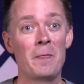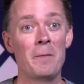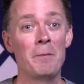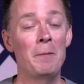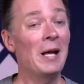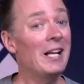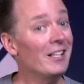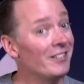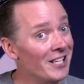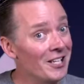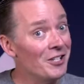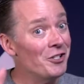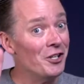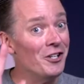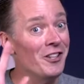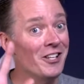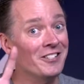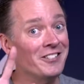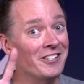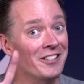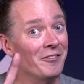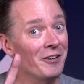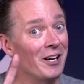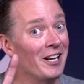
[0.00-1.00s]
Pay attention to
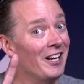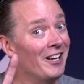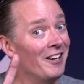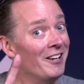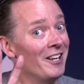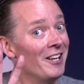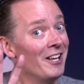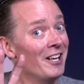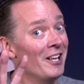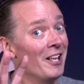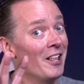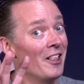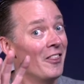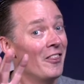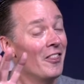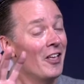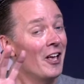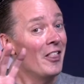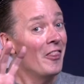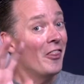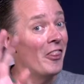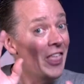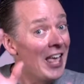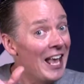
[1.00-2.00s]
this, right?
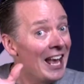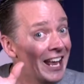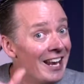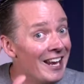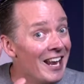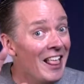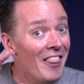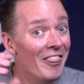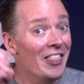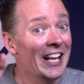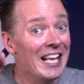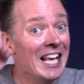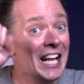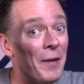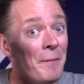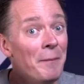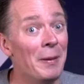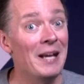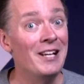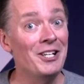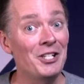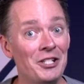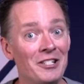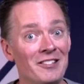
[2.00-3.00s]
Then they get
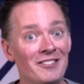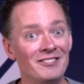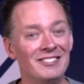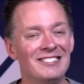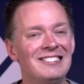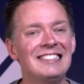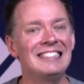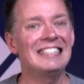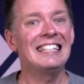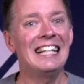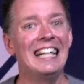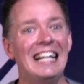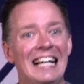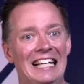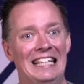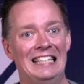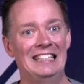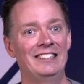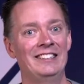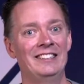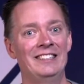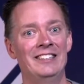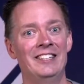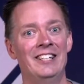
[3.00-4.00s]
impatient.
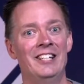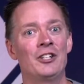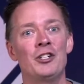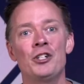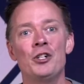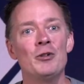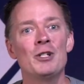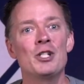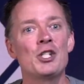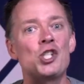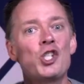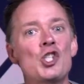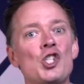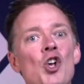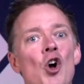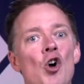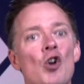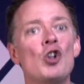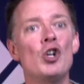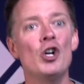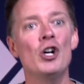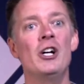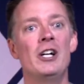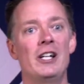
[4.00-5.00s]
They're doing
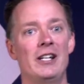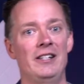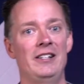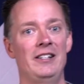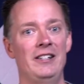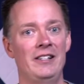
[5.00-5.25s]
so good.